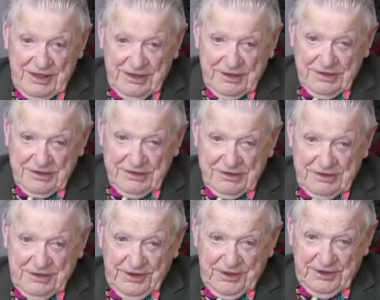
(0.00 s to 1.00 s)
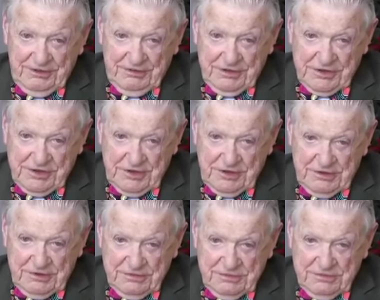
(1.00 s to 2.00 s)
Uh, and it was
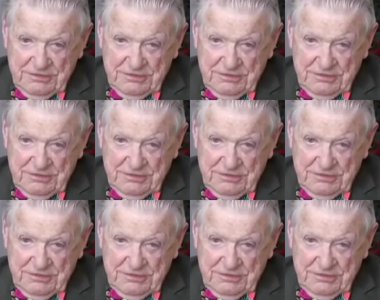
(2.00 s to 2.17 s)
uh,